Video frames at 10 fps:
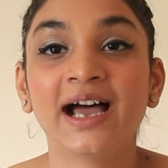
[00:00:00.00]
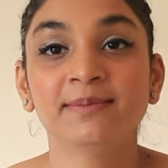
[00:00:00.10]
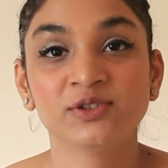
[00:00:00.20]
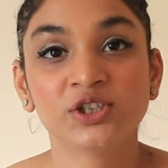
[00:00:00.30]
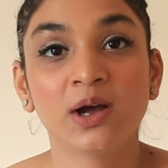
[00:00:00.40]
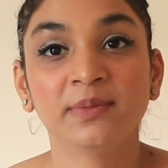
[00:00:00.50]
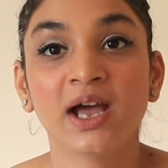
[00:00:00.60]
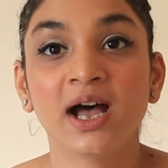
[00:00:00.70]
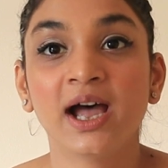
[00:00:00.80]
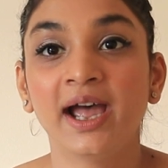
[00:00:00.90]
I'm
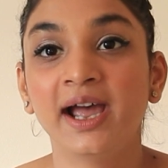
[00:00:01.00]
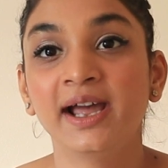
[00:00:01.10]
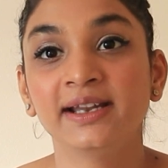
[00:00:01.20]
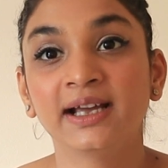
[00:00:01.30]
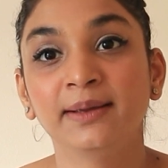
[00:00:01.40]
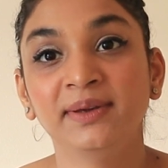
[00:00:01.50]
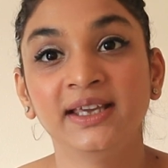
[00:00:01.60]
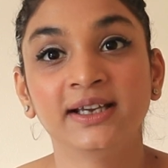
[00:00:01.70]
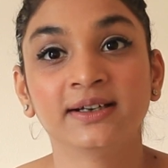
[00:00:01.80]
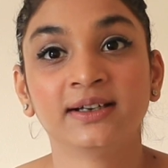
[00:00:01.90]
Soumya and I
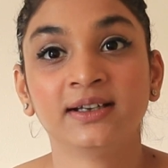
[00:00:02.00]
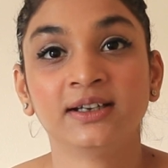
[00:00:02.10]
make